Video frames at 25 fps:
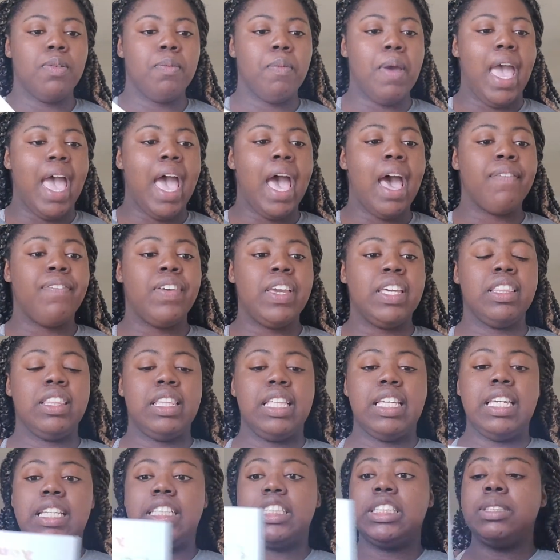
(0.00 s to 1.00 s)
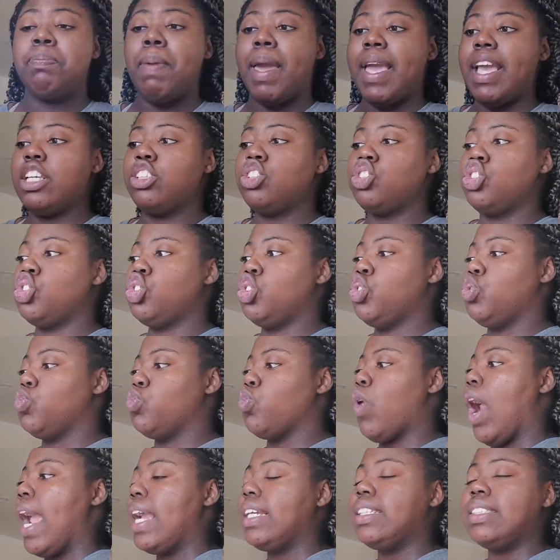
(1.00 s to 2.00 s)
having the space to
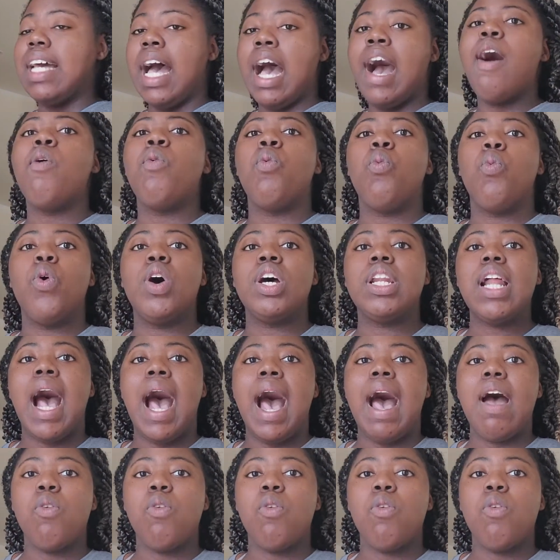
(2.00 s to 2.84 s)
write down what I